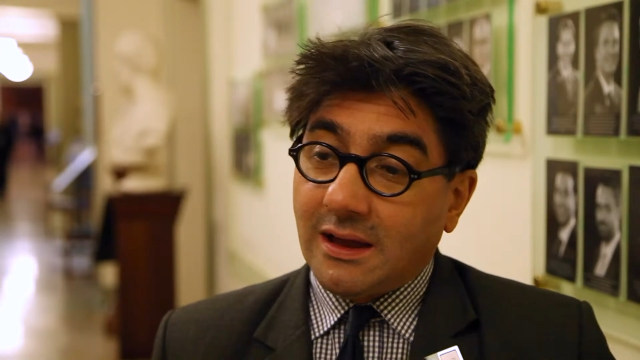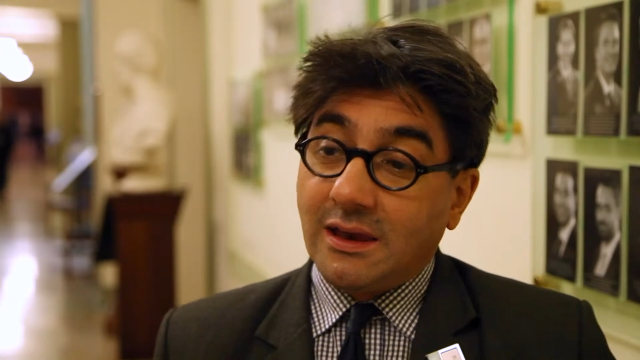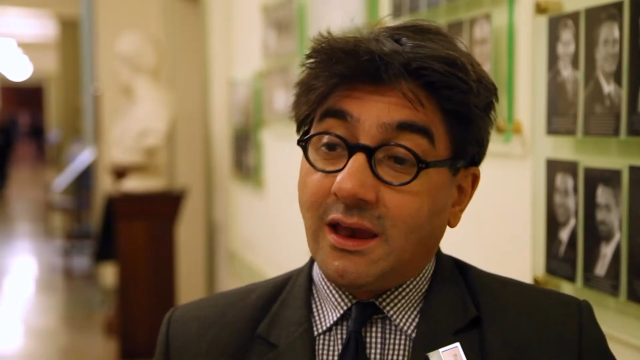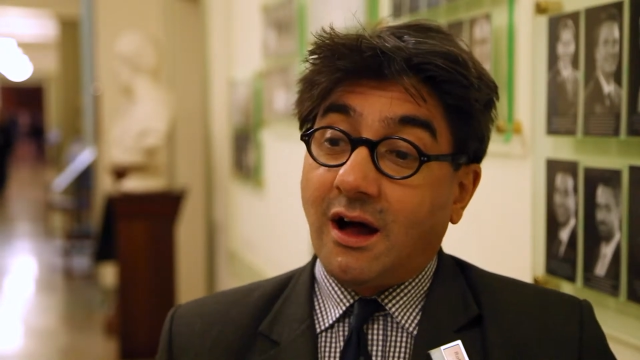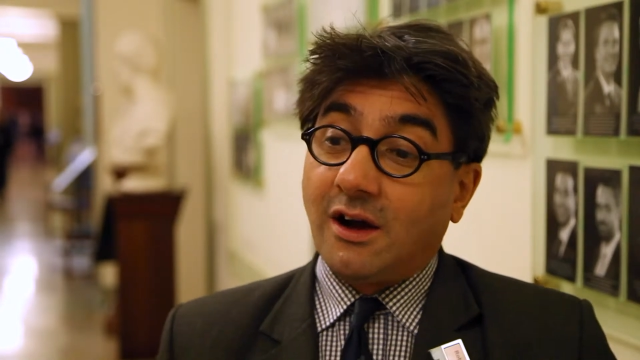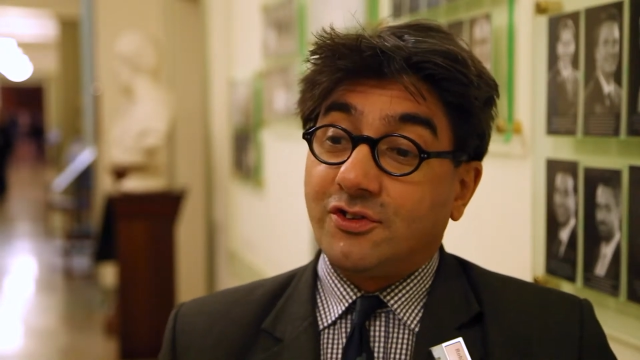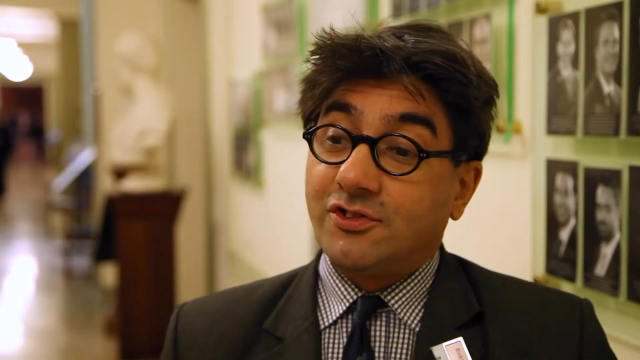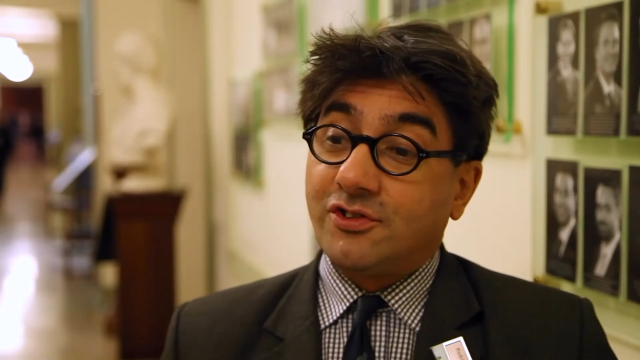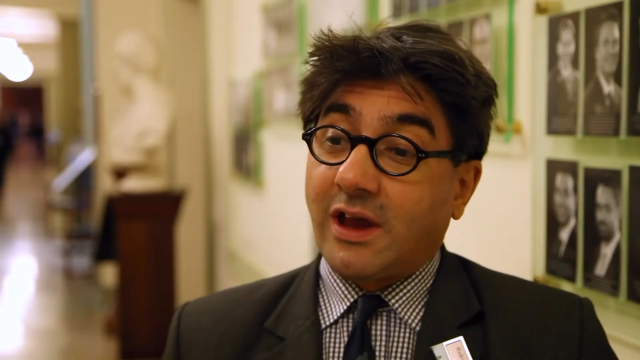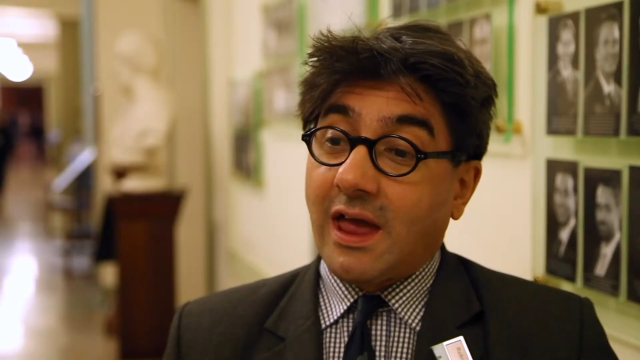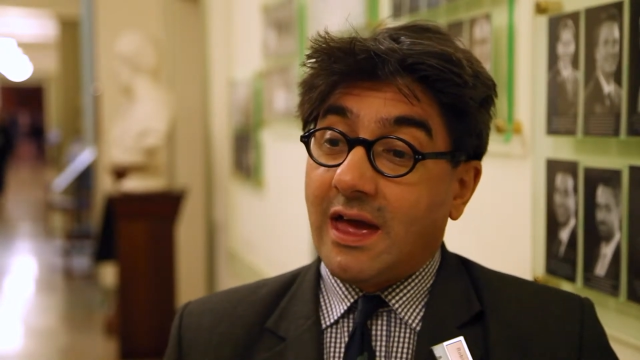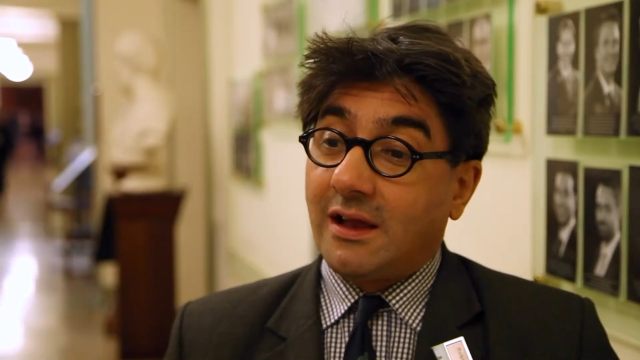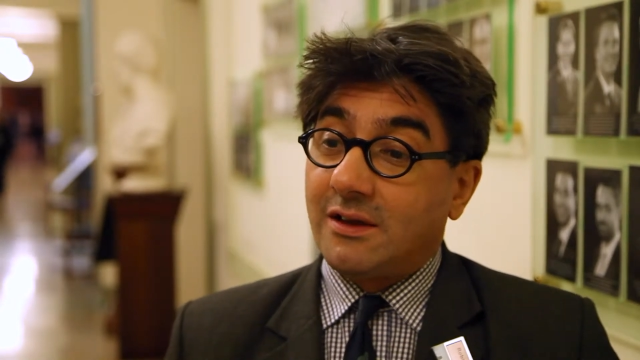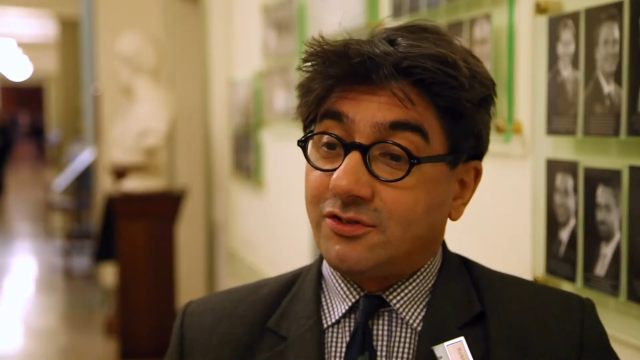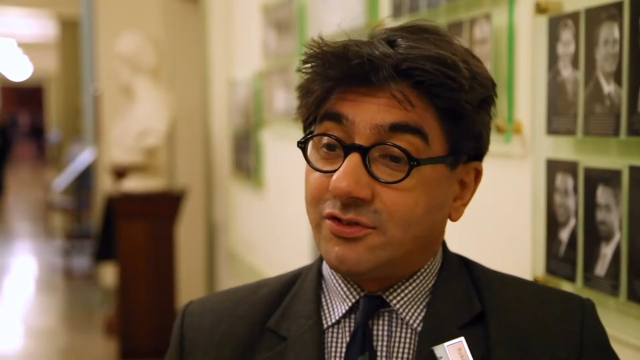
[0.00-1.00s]

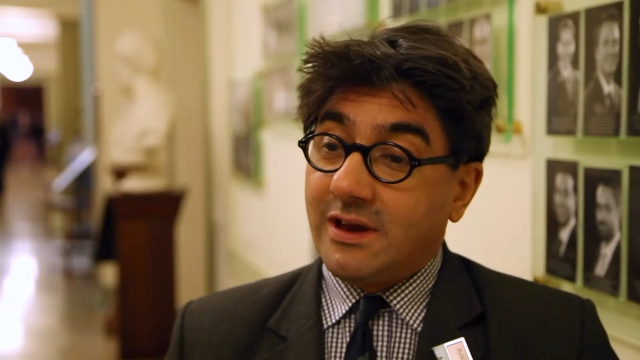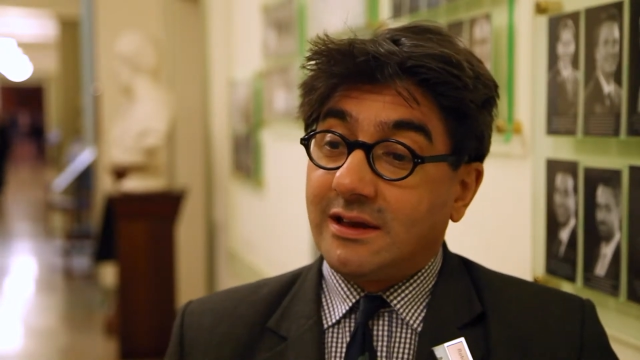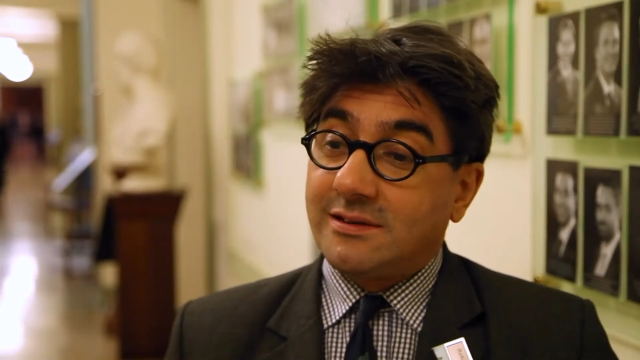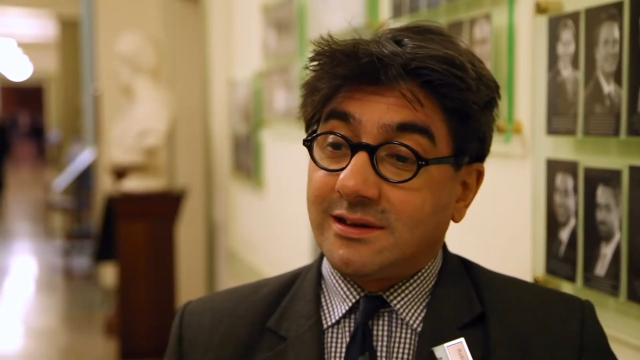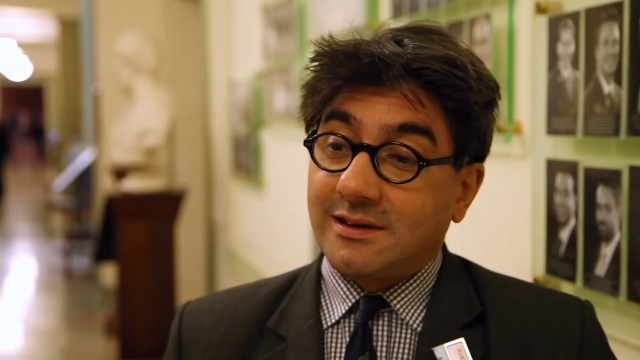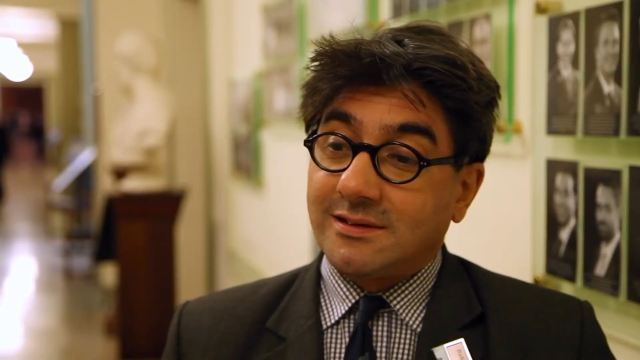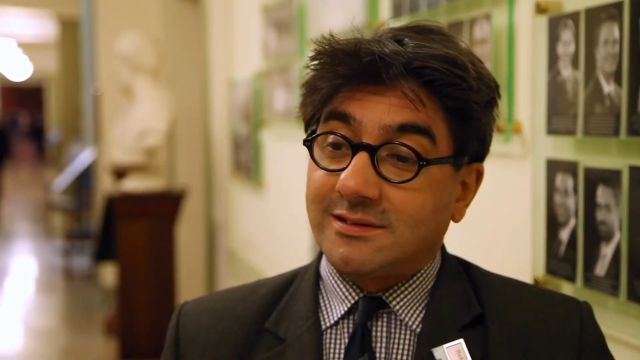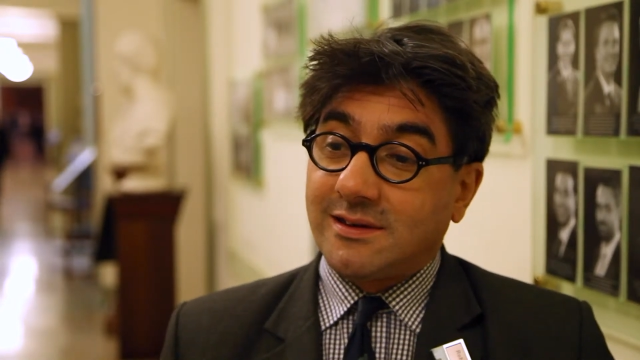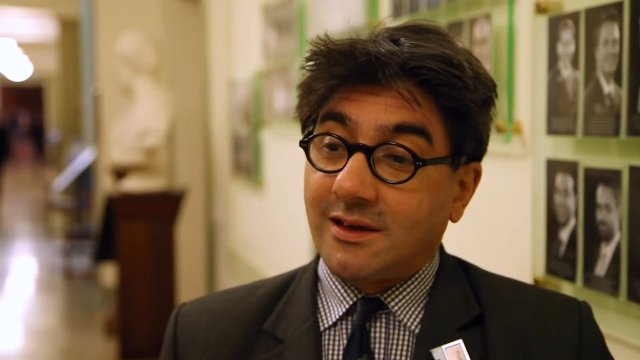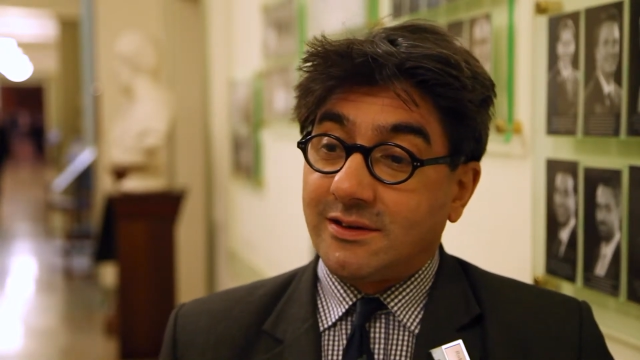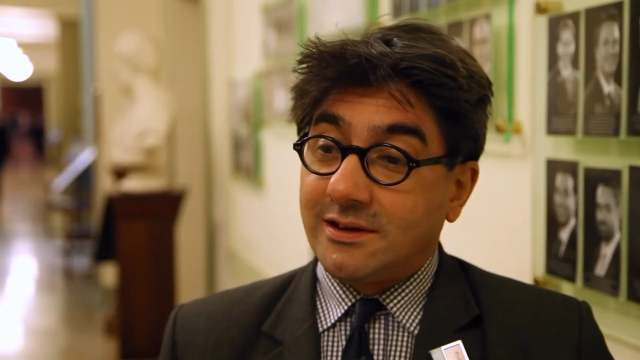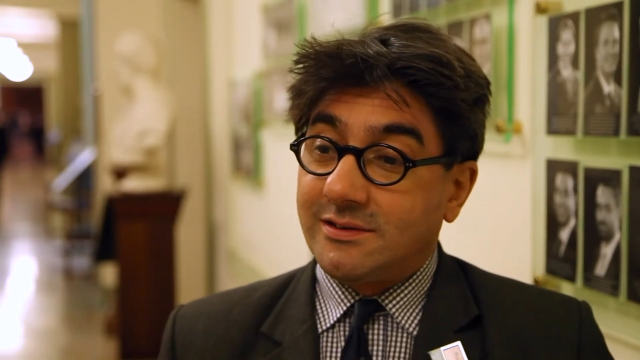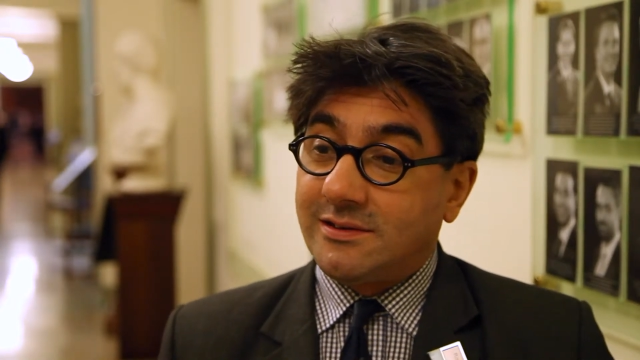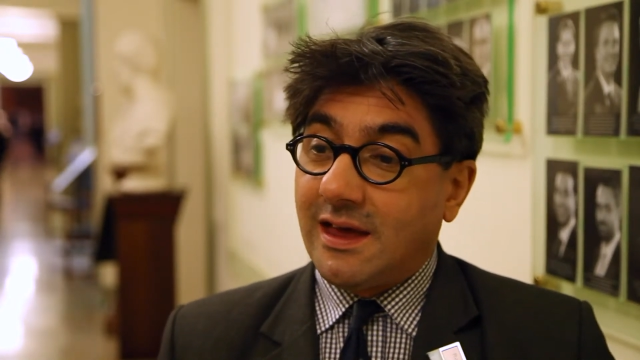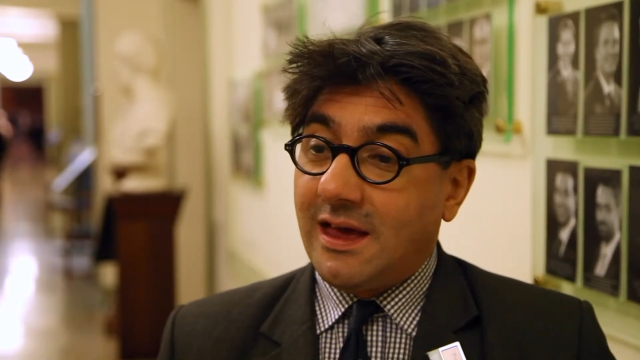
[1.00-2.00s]
large-scale genetic
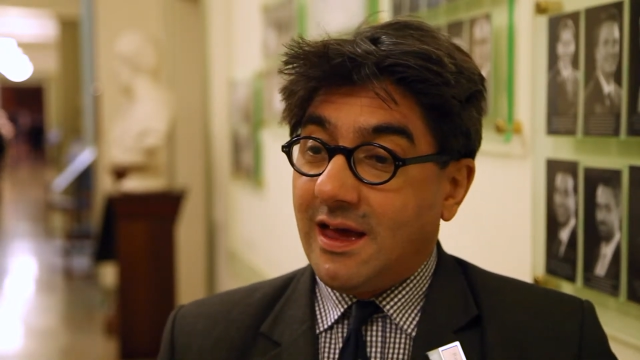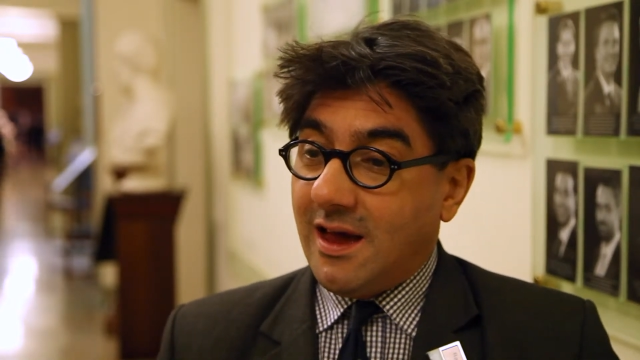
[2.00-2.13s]
studies,